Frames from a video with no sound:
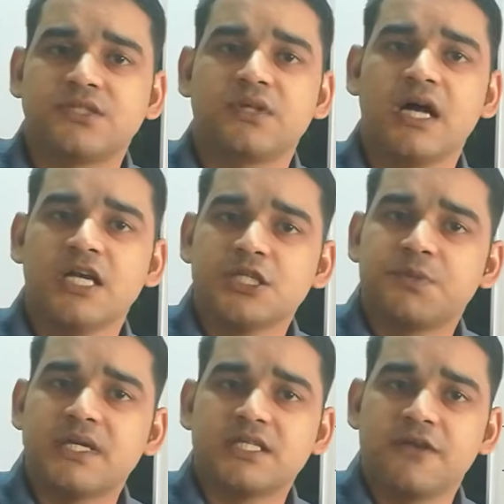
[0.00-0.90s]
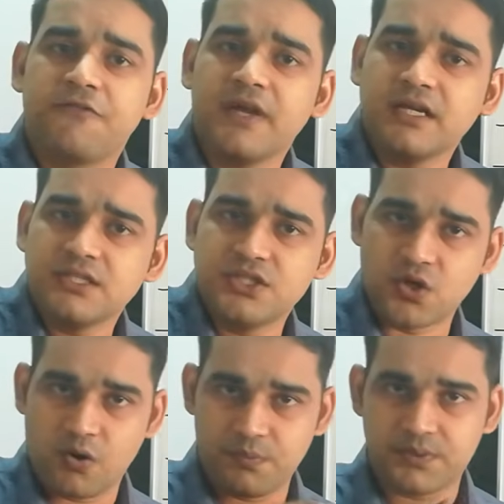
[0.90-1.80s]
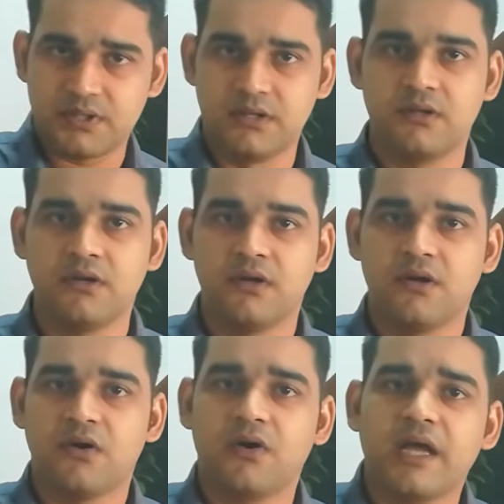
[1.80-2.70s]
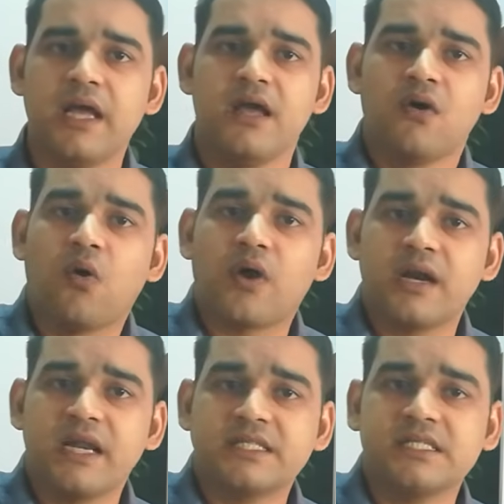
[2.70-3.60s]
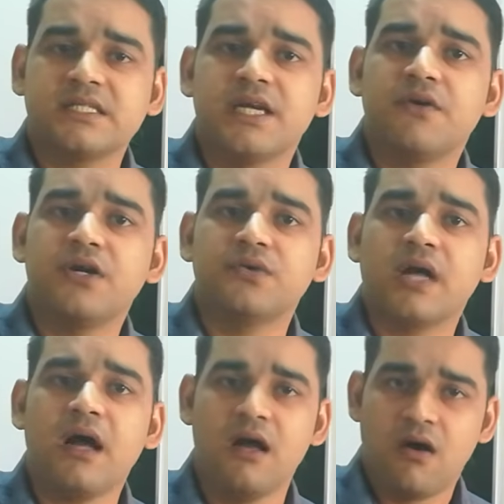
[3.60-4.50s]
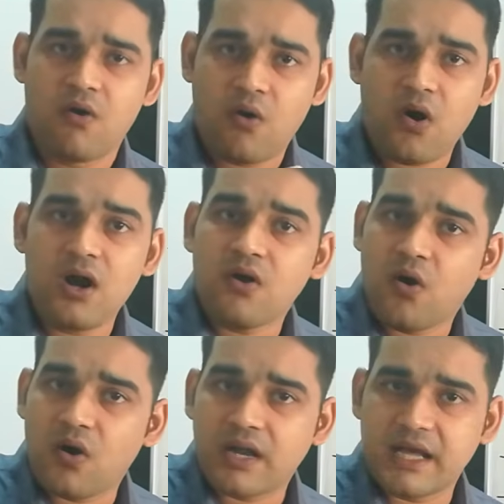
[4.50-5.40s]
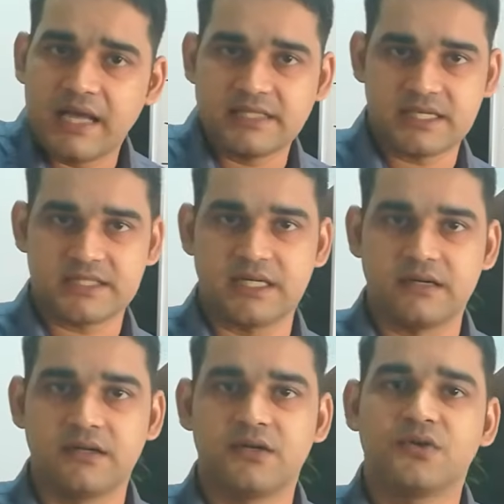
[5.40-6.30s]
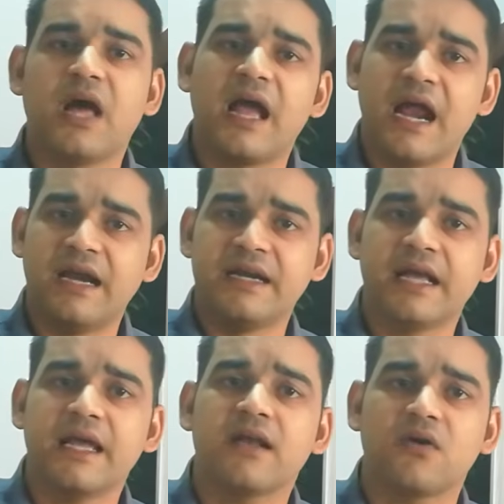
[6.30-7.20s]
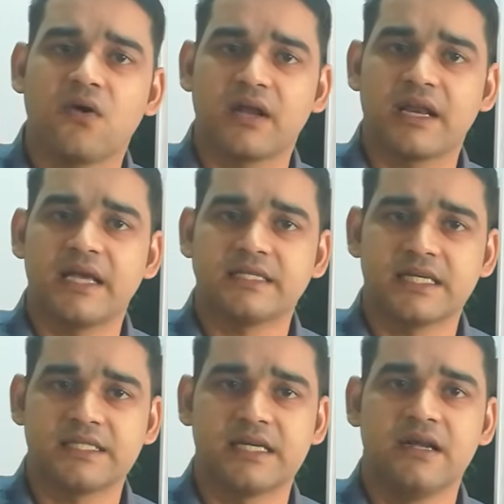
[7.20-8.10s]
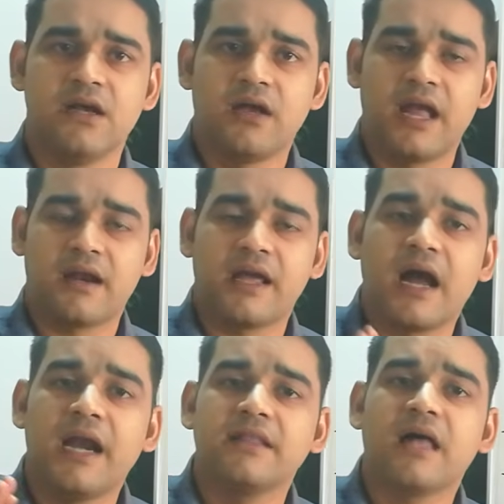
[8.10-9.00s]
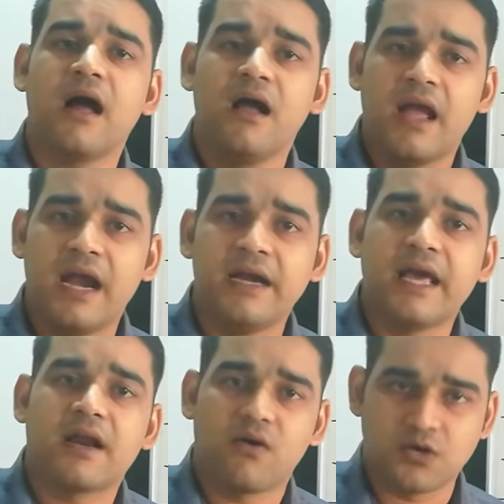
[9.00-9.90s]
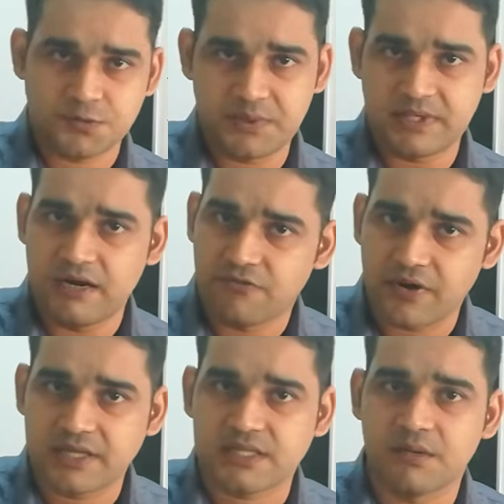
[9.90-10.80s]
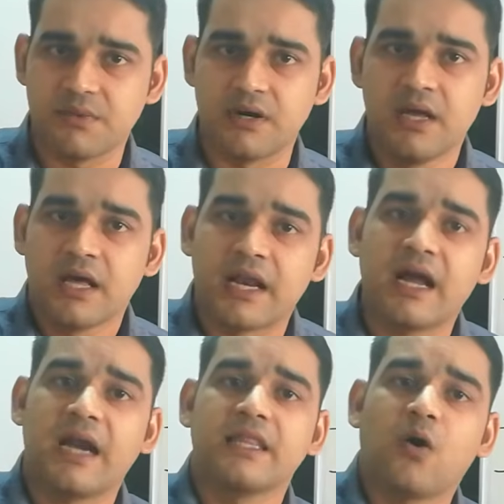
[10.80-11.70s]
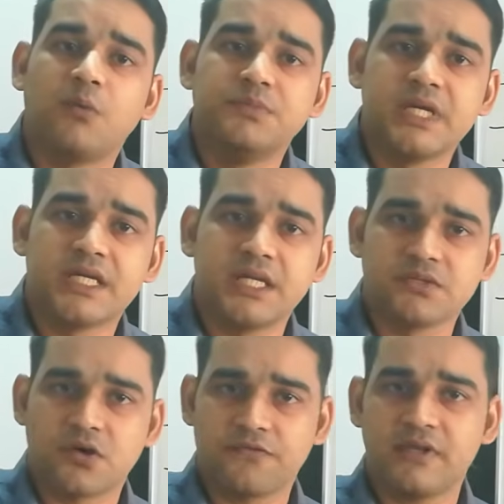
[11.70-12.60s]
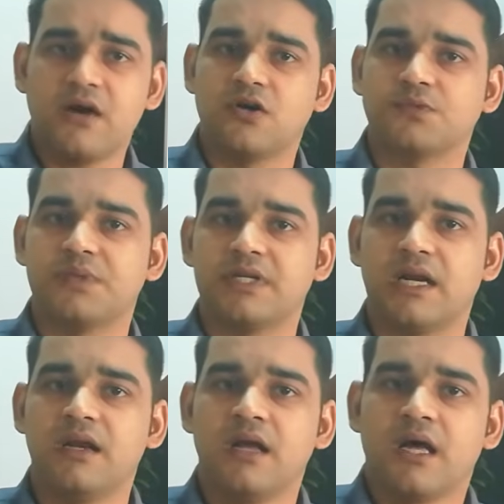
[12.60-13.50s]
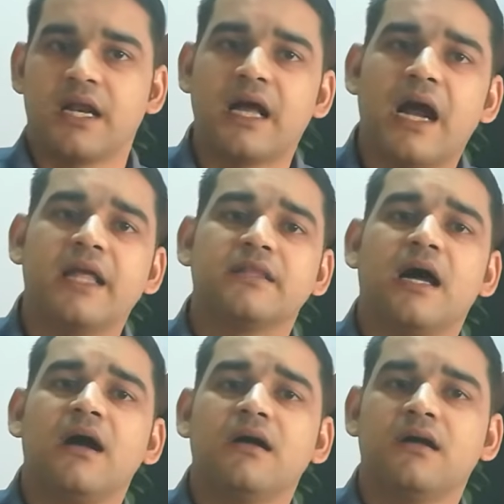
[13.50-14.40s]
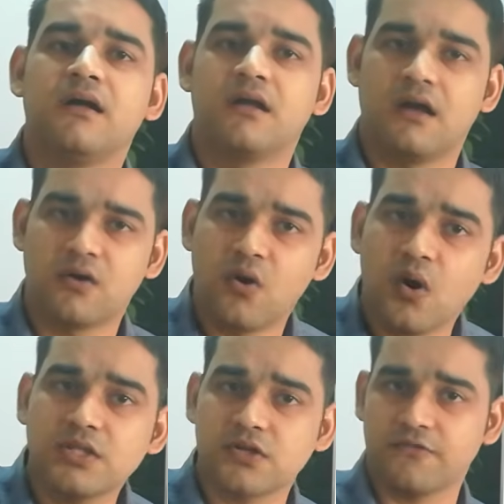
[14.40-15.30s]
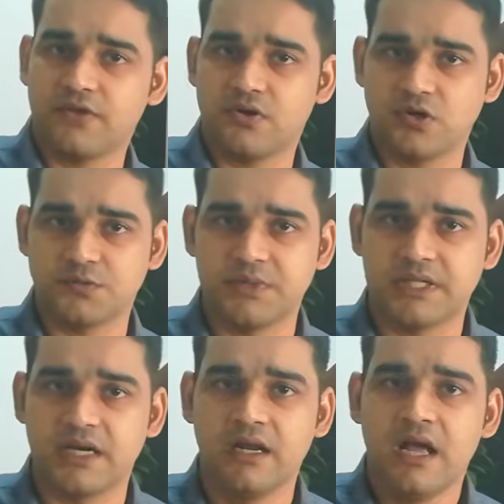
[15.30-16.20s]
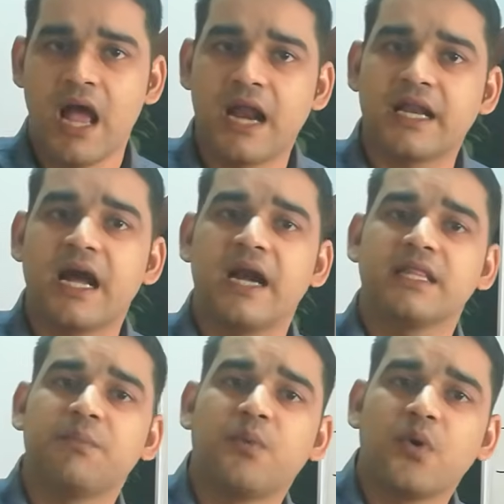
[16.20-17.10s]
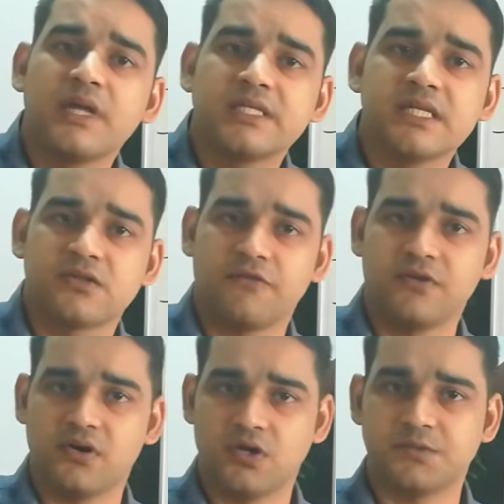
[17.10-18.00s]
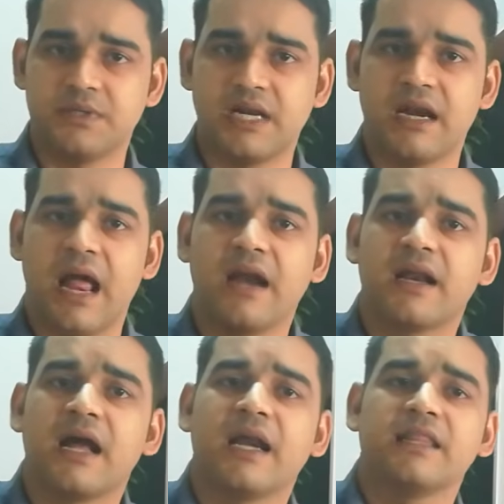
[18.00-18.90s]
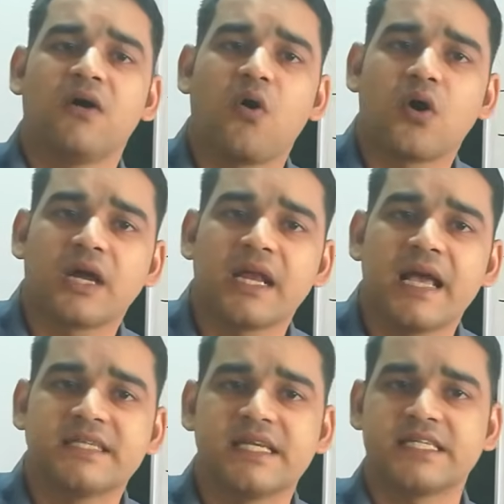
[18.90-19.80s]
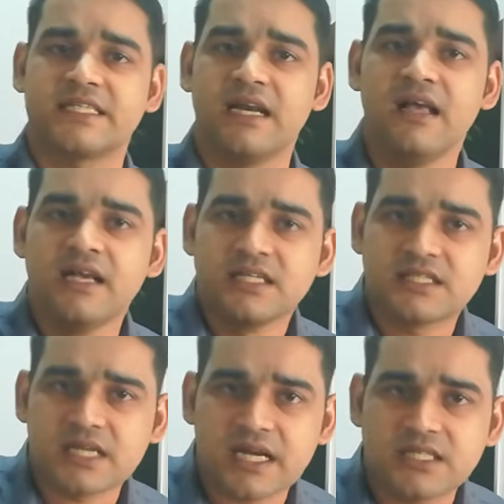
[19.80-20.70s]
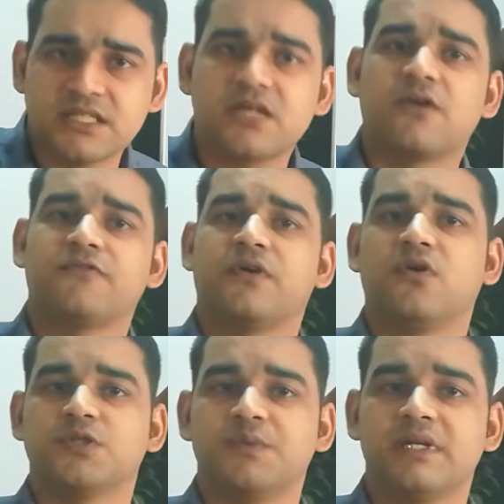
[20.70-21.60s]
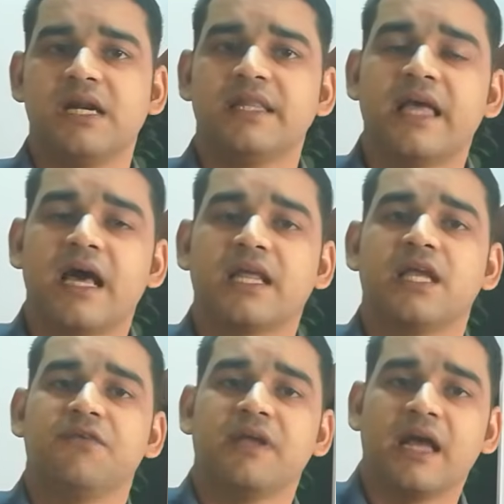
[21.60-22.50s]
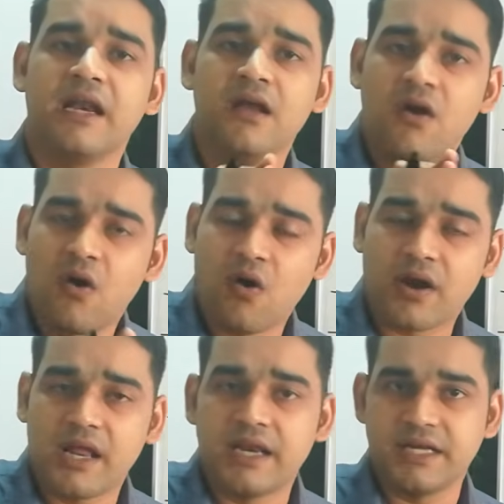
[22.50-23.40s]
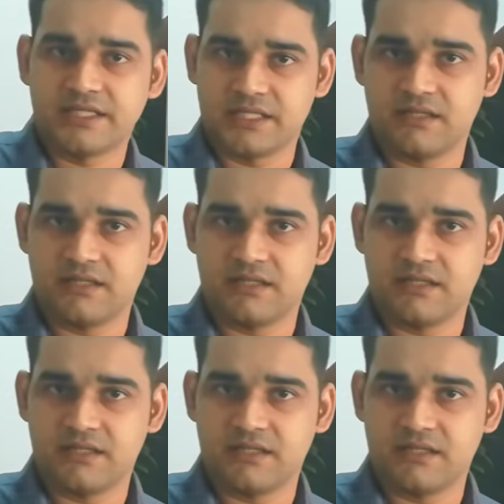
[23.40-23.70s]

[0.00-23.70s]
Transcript: the specific job. Okay, orientation is given to the all organization, to the entire organization regarding the entire hospital. For example, regarding the objectives of the hospital, regarding the goals of the hospital, and regarding the policies of the hospital, and regarding the organizational structure of the hospital, they are giving an orientation.